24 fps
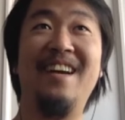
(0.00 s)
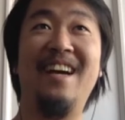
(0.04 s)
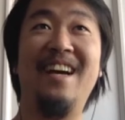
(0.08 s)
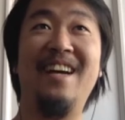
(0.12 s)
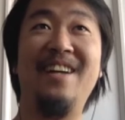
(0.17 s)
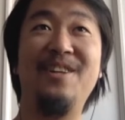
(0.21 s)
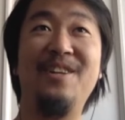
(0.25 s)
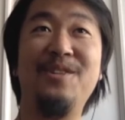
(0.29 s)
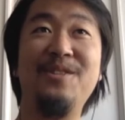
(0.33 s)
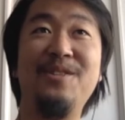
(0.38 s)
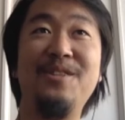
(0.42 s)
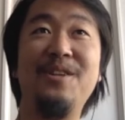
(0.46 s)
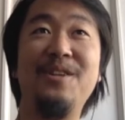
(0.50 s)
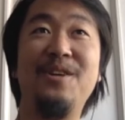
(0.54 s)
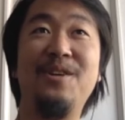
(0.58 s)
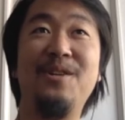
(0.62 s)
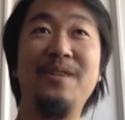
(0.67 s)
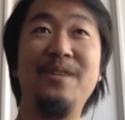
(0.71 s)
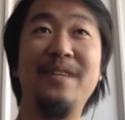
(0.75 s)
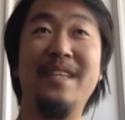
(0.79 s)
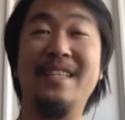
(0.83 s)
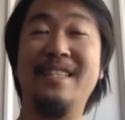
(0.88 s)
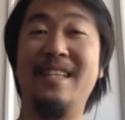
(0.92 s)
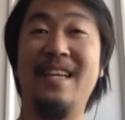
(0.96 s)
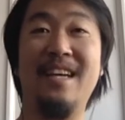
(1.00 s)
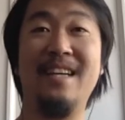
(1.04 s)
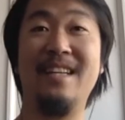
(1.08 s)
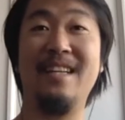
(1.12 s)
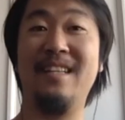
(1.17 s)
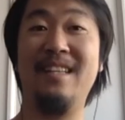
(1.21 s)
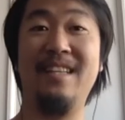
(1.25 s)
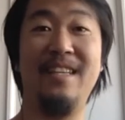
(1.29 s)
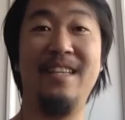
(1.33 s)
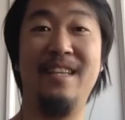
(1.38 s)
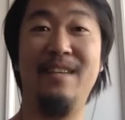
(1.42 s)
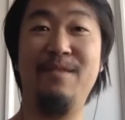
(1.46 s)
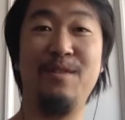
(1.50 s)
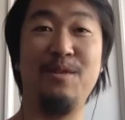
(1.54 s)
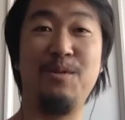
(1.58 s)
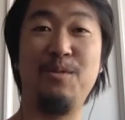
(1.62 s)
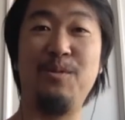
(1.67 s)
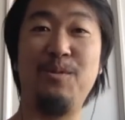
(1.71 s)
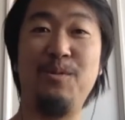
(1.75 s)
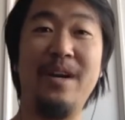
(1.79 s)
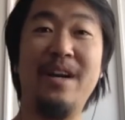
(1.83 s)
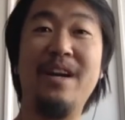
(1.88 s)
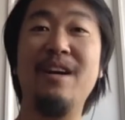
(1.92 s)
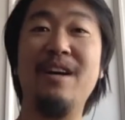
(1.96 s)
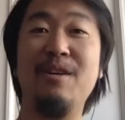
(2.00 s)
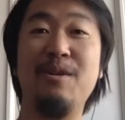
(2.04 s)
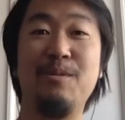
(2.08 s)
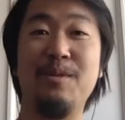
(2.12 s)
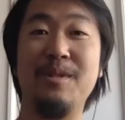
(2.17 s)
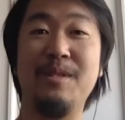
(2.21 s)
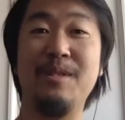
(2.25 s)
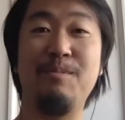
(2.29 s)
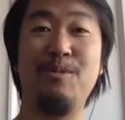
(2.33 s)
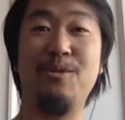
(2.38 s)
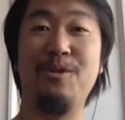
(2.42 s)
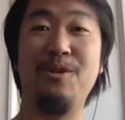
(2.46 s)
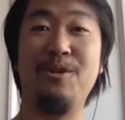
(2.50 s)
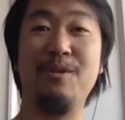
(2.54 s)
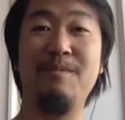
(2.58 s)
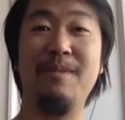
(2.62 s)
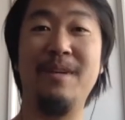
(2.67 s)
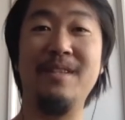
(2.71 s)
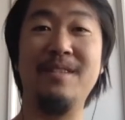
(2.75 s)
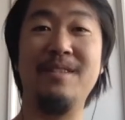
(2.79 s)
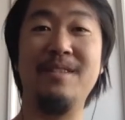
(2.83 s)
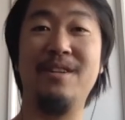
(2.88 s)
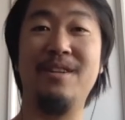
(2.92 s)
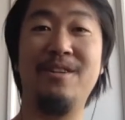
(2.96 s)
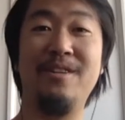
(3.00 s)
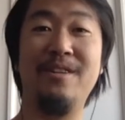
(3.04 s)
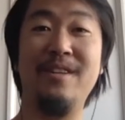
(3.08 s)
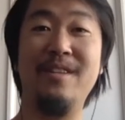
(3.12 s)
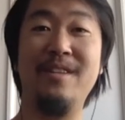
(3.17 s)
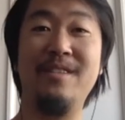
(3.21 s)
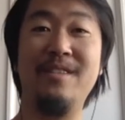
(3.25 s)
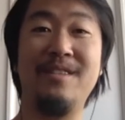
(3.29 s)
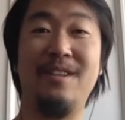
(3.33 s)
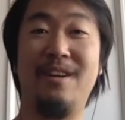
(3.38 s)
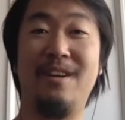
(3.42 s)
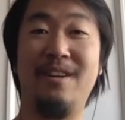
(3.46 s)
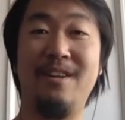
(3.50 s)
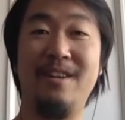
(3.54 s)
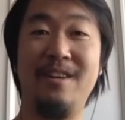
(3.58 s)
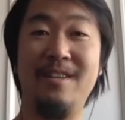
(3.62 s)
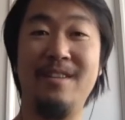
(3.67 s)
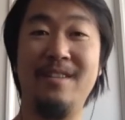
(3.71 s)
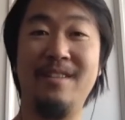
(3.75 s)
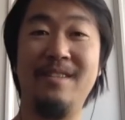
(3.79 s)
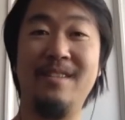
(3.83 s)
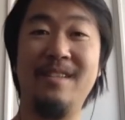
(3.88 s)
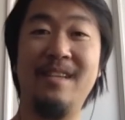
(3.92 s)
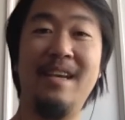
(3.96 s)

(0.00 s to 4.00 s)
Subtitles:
I don't know exactly even where I was born. My story starts